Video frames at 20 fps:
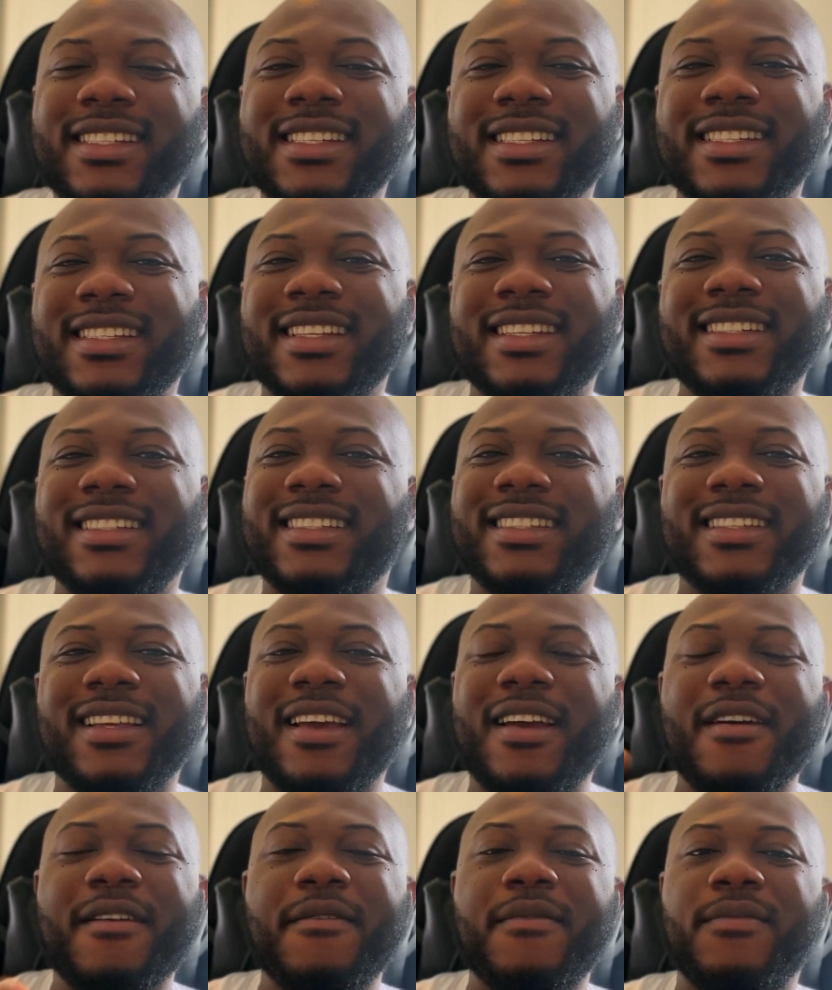is it.
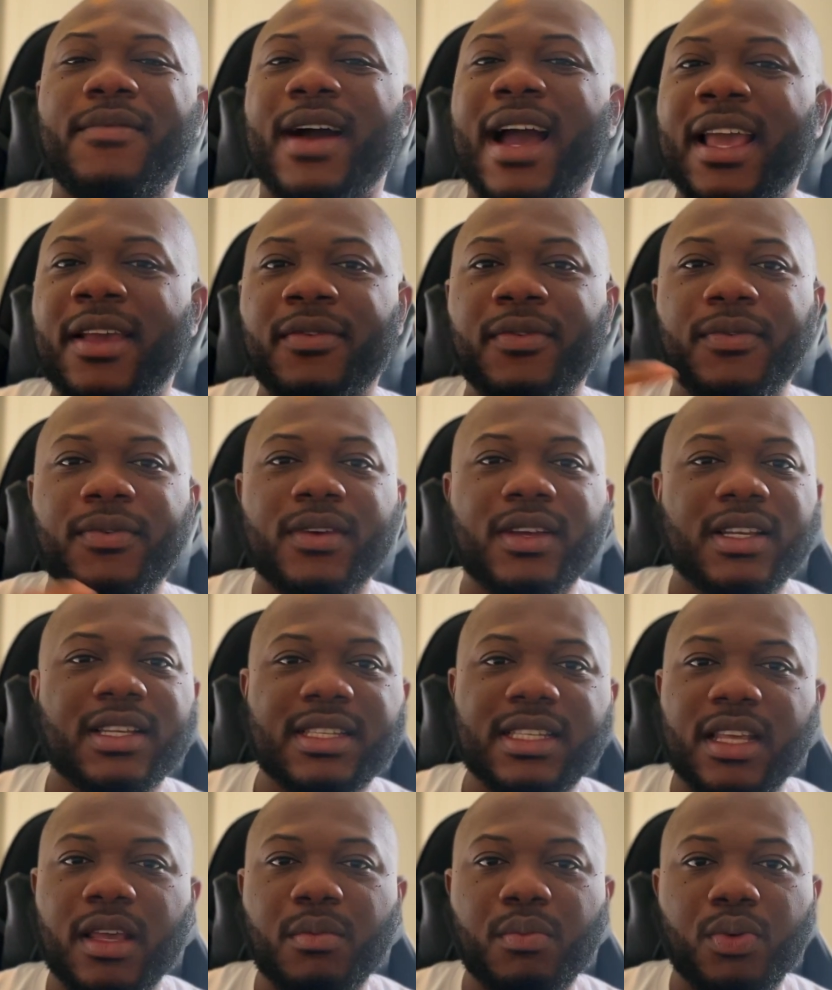5
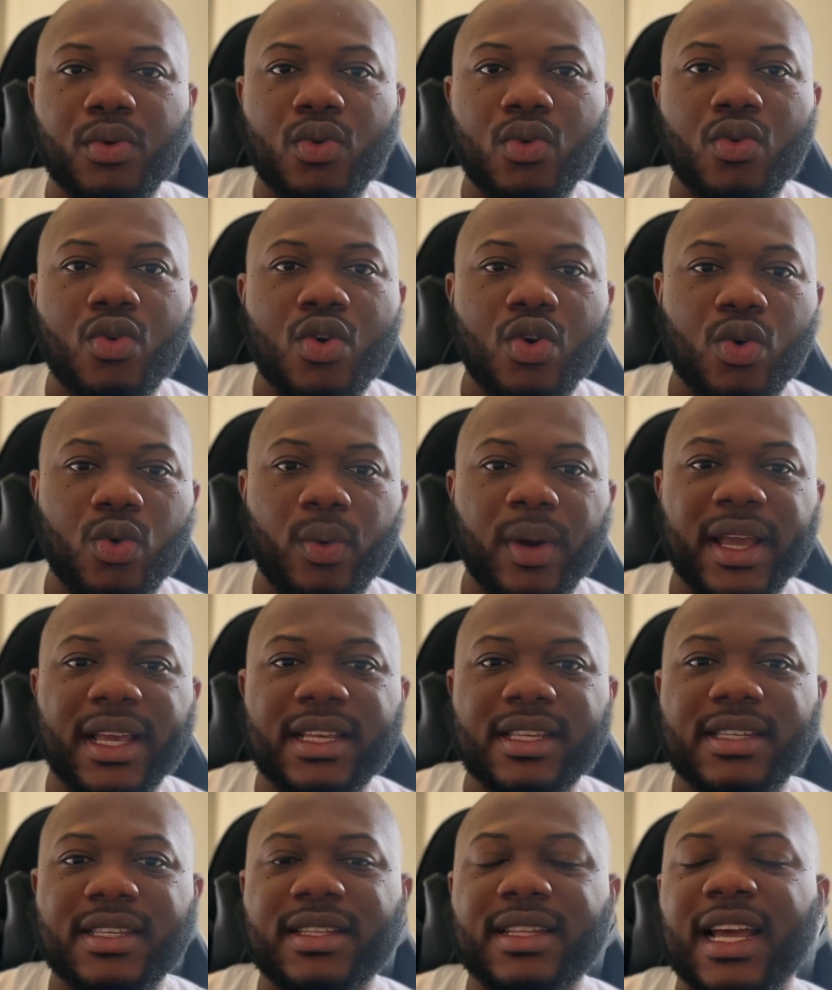simple
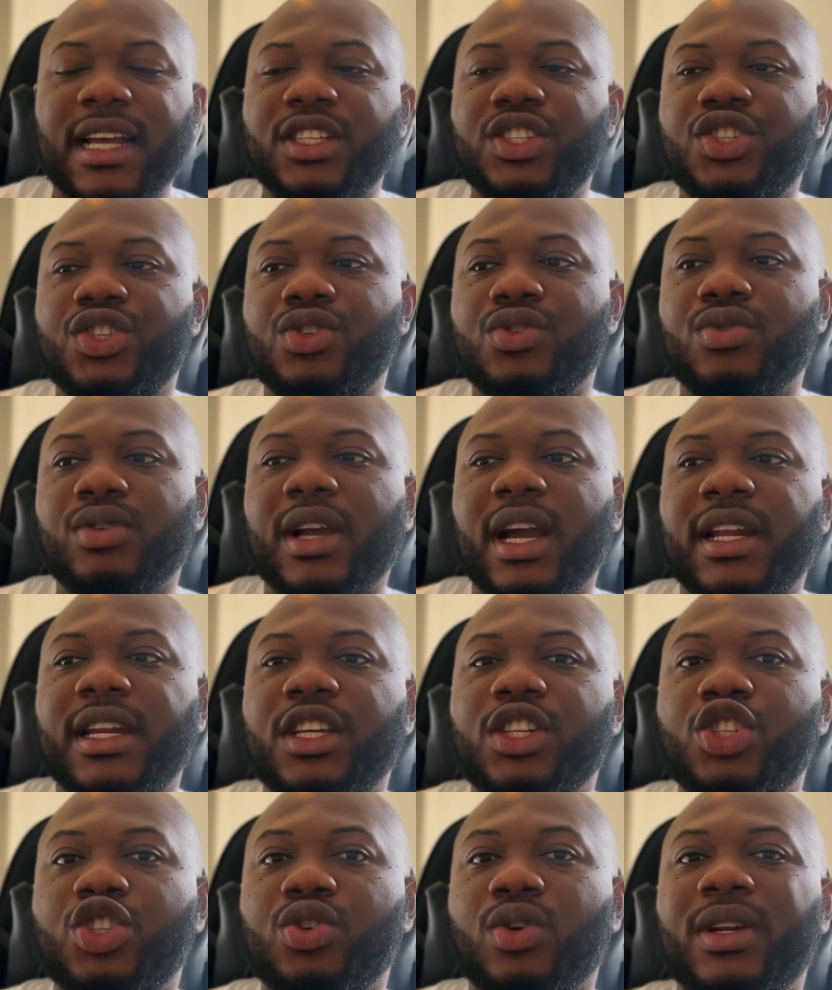ways that you can
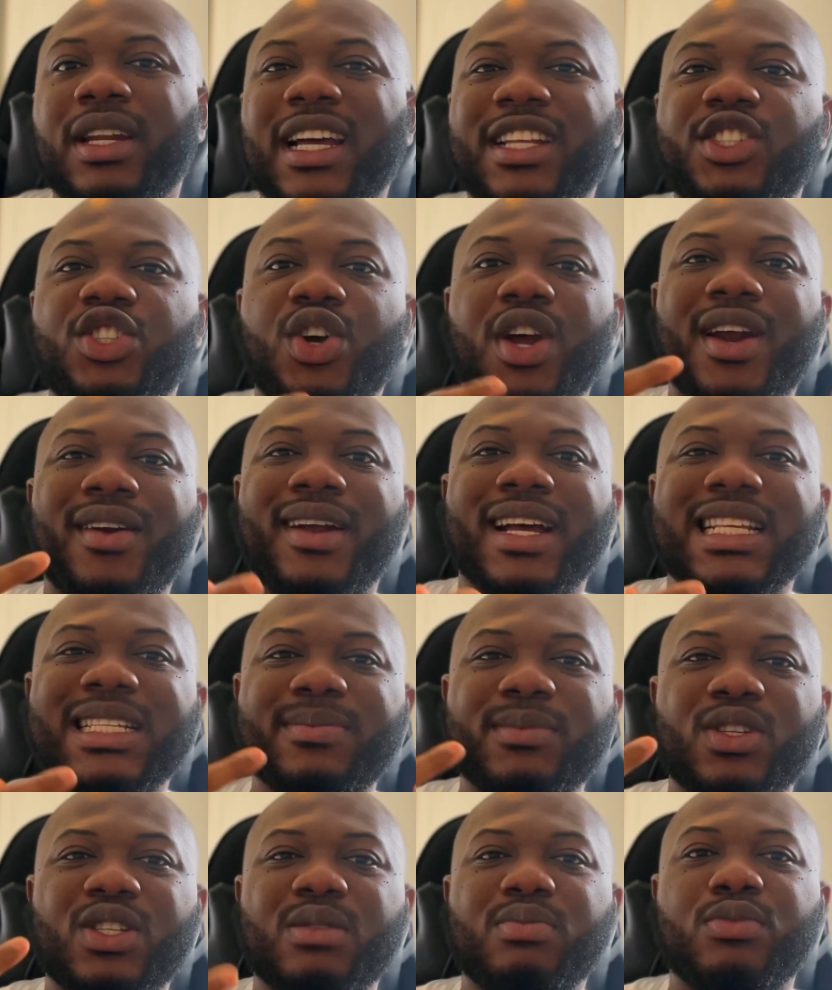ensure that your
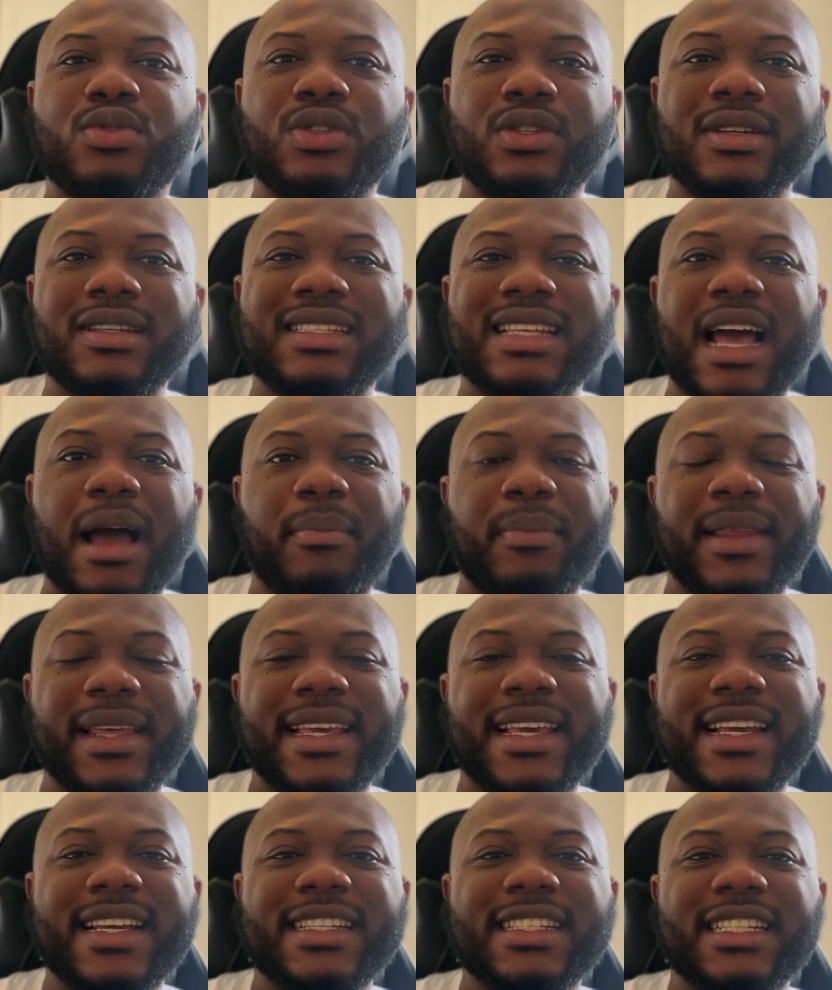Erasmus Mundus
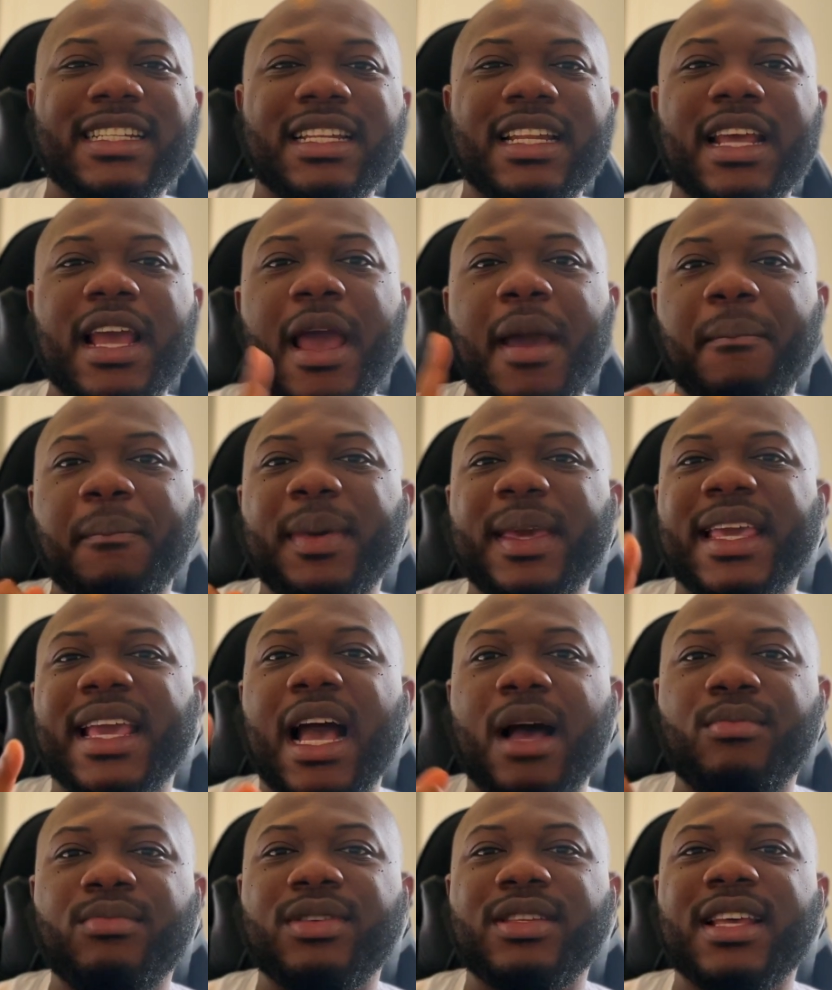application
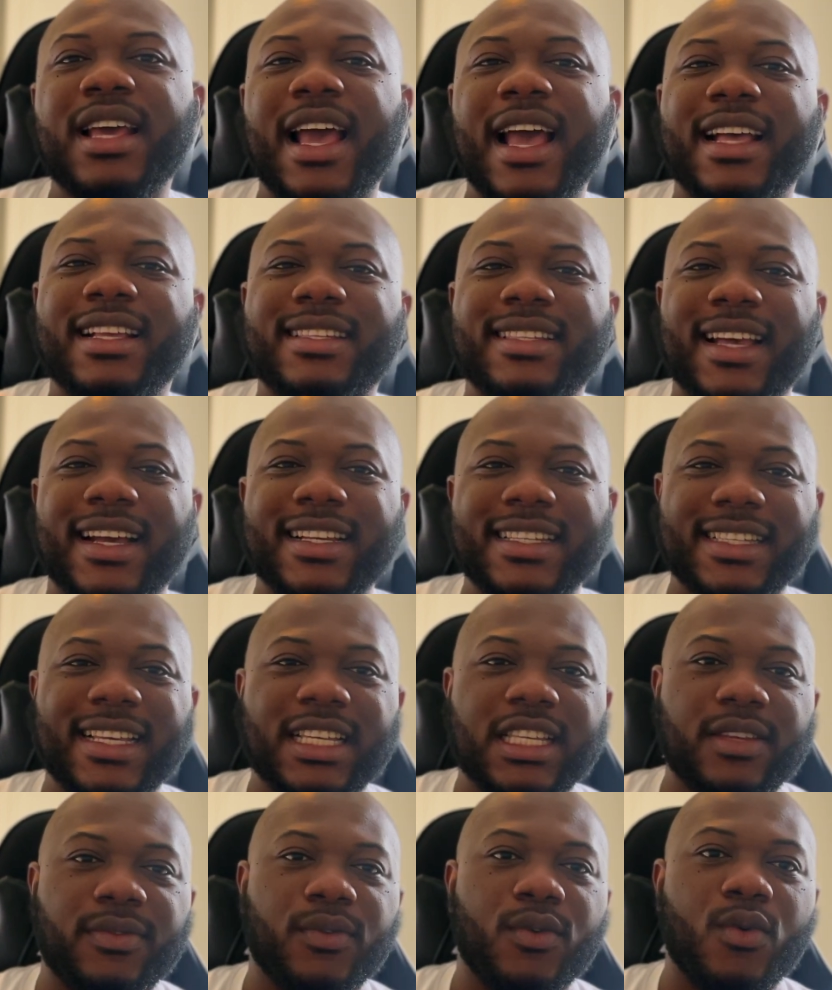becomes a
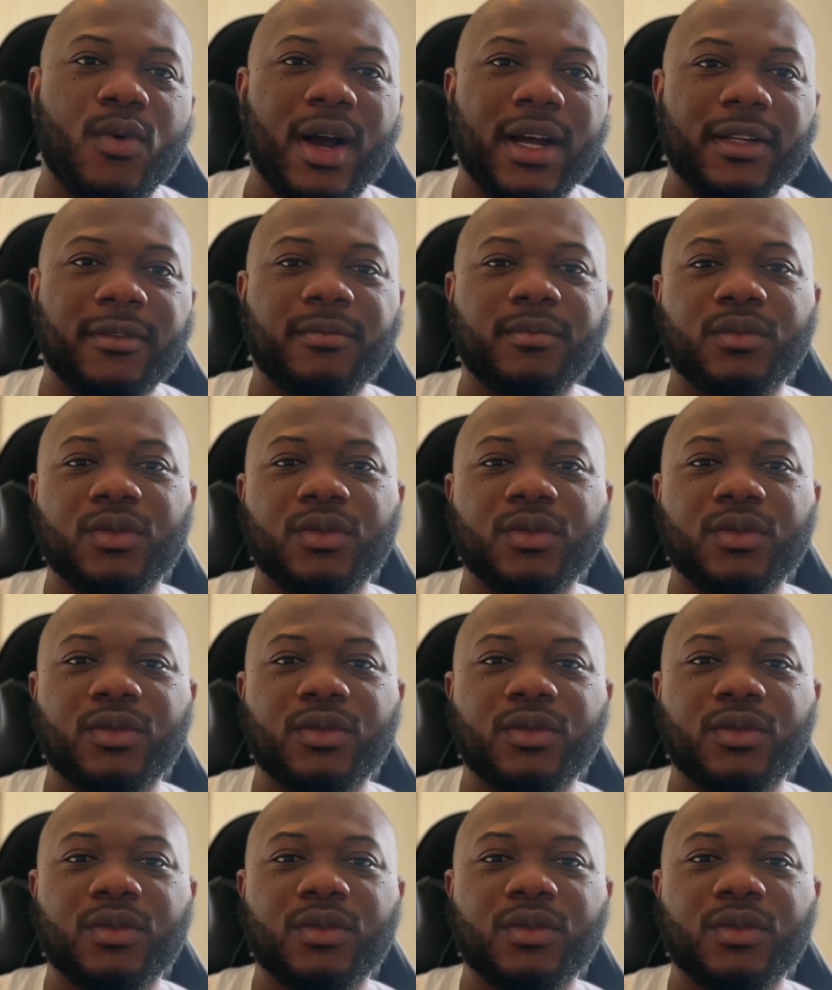successful one.